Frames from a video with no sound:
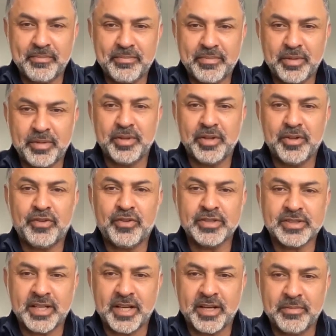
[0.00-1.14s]
Probably the
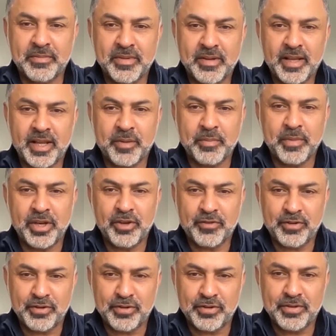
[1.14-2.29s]
first time, like many
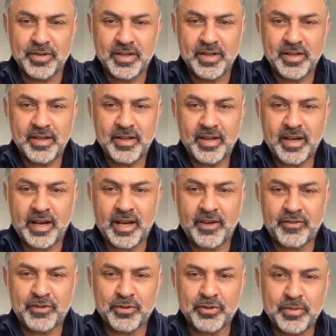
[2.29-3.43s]
of you, I'd
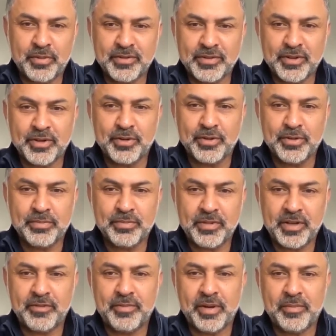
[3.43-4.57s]
left home and I was going to go
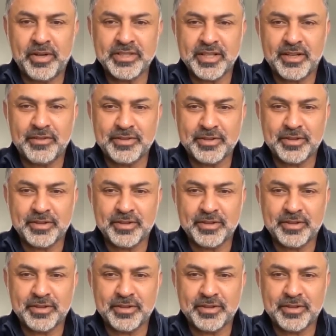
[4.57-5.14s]
live by myself.